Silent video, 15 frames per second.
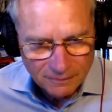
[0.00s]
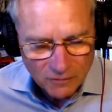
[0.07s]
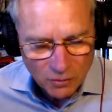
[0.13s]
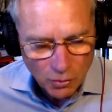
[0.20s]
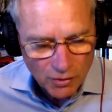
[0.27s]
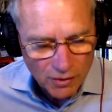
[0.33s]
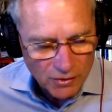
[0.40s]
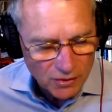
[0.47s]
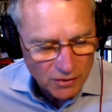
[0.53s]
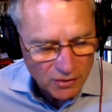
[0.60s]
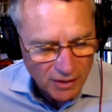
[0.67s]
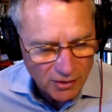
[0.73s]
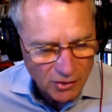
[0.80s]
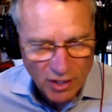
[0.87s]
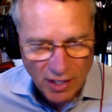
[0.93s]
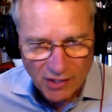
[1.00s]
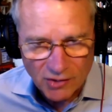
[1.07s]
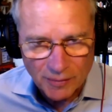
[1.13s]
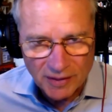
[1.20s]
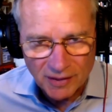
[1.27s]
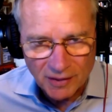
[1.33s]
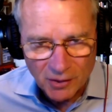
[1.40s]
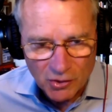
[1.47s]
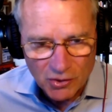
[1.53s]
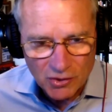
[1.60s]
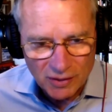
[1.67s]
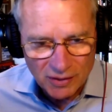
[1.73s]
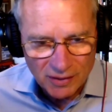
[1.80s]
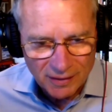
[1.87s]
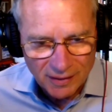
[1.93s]
Well, this has energized me to go
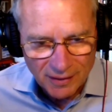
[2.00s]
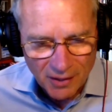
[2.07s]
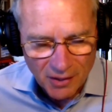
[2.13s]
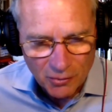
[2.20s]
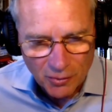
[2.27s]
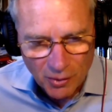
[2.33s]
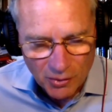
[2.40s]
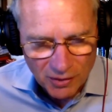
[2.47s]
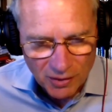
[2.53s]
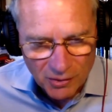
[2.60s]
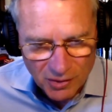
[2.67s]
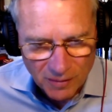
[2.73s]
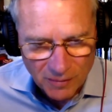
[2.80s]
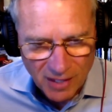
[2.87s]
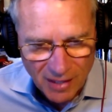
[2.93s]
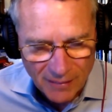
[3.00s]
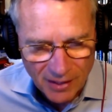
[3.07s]
see another rodeo sometime.